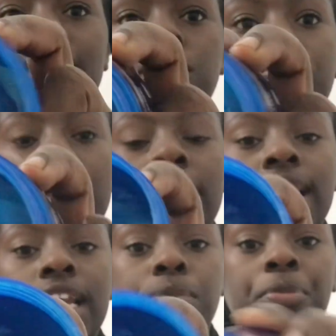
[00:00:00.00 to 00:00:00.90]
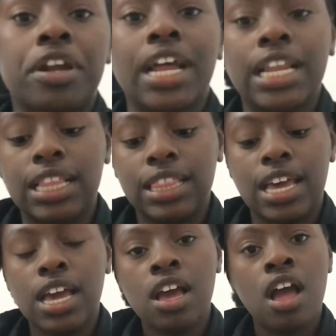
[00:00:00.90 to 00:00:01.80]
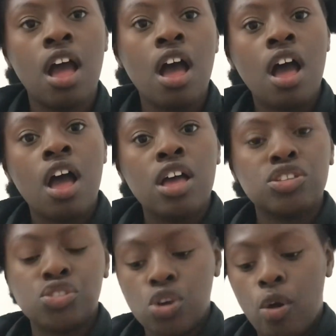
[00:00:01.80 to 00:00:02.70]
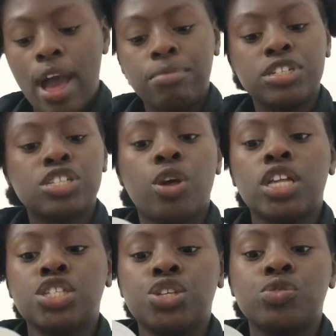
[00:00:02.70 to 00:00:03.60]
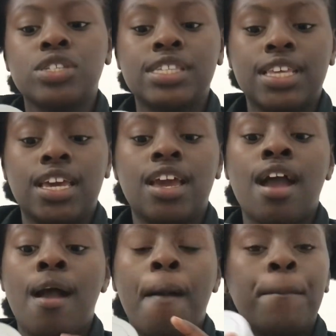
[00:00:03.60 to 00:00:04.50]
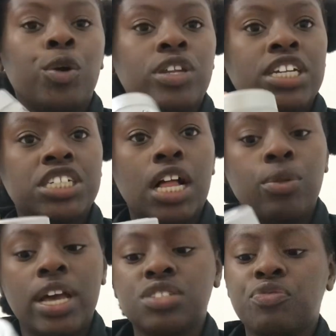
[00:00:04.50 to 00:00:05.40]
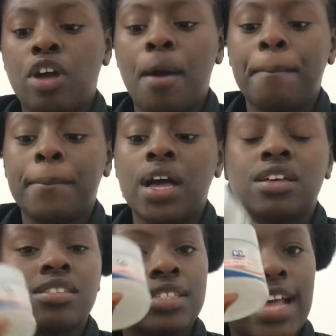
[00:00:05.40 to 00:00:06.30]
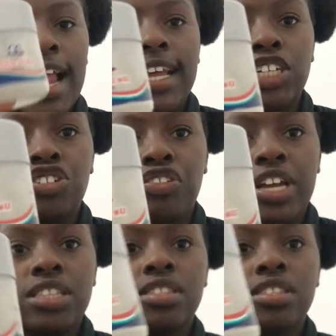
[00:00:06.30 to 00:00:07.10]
barely any product in there, so I'm just going to use the molding gel wax from Styling Dreads.